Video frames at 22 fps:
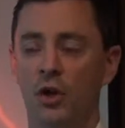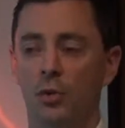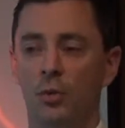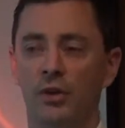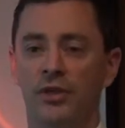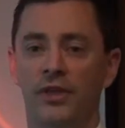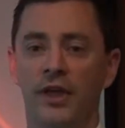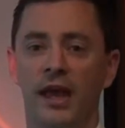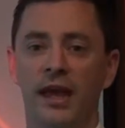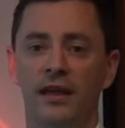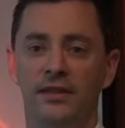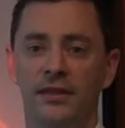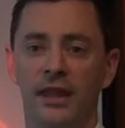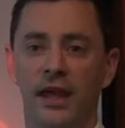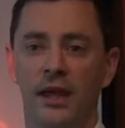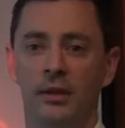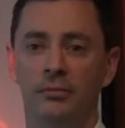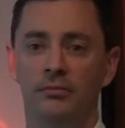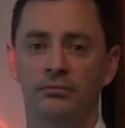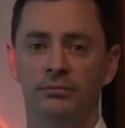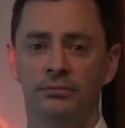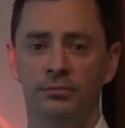Without
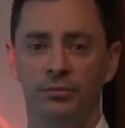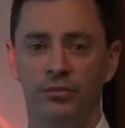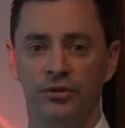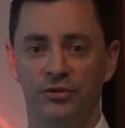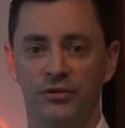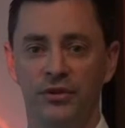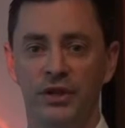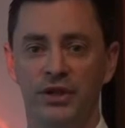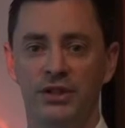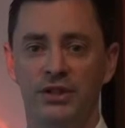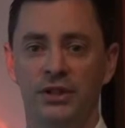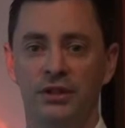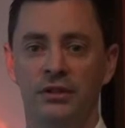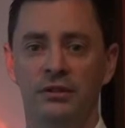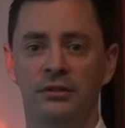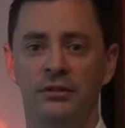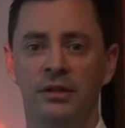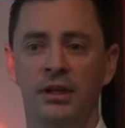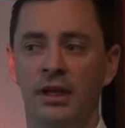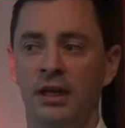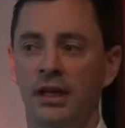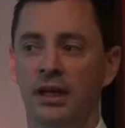that
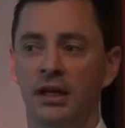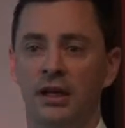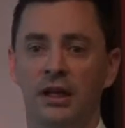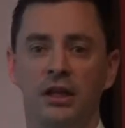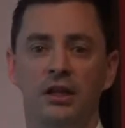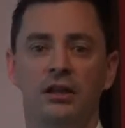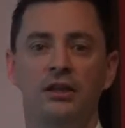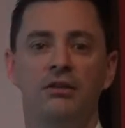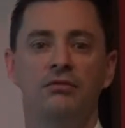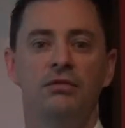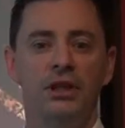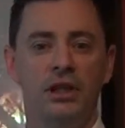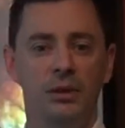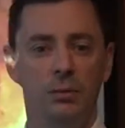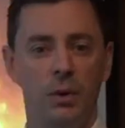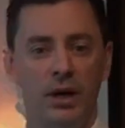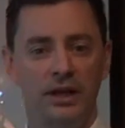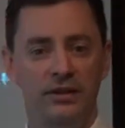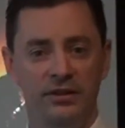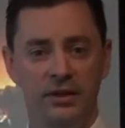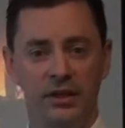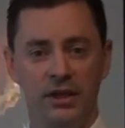provision, you're really
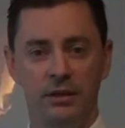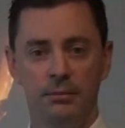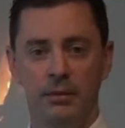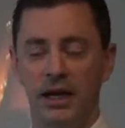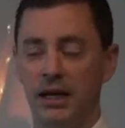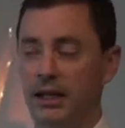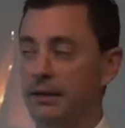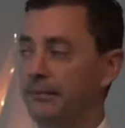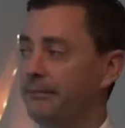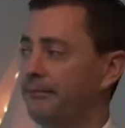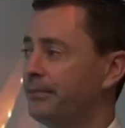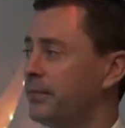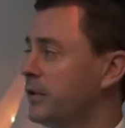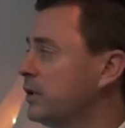wasting your money.